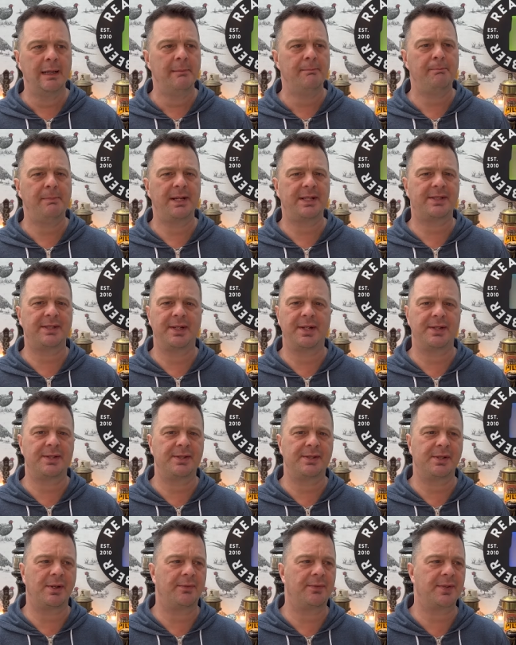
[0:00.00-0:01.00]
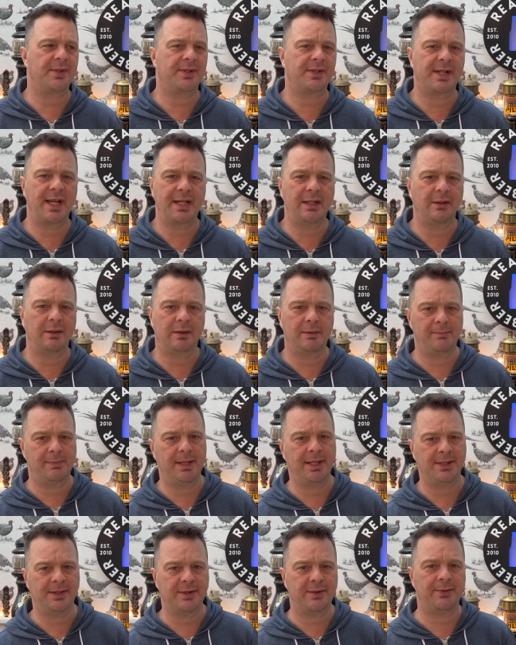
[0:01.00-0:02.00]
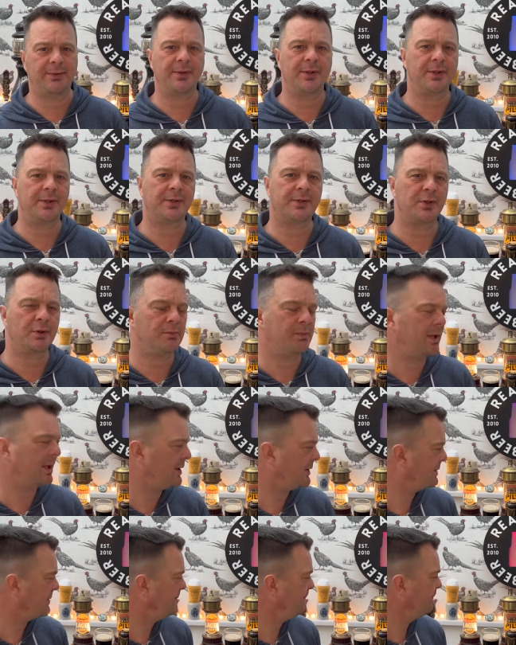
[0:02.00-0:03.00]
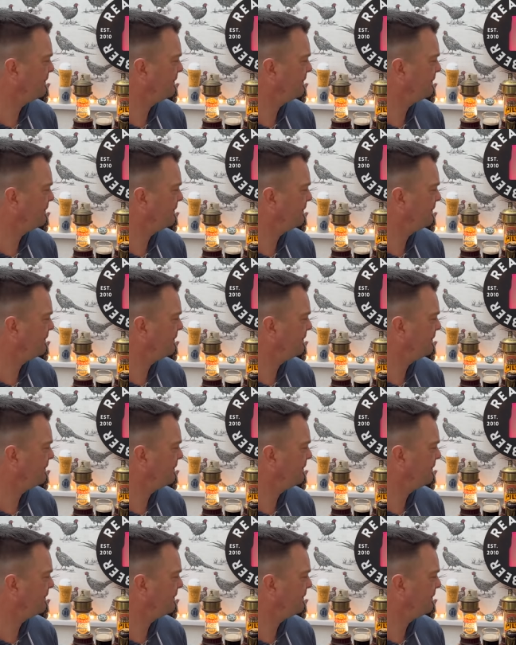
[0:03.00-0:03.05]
Bitterness is off the scale compared to the first two beers